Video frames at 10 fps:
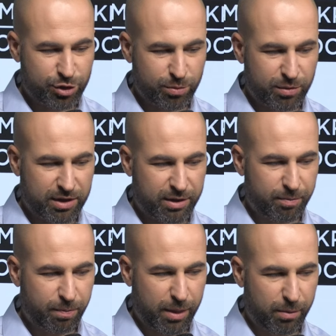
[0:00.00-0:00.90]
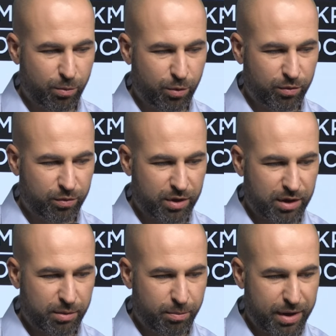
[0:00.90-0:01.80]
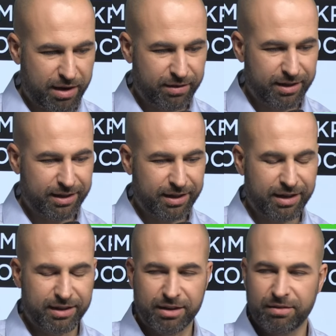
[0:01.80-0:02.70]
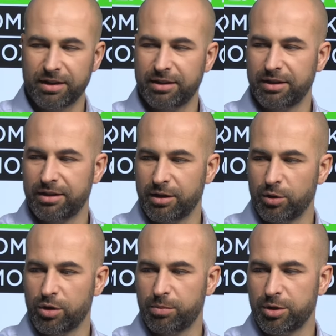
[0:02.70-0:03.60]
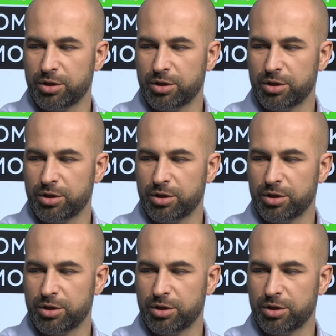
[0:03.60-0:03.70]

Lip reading: is that as a main factor, there should be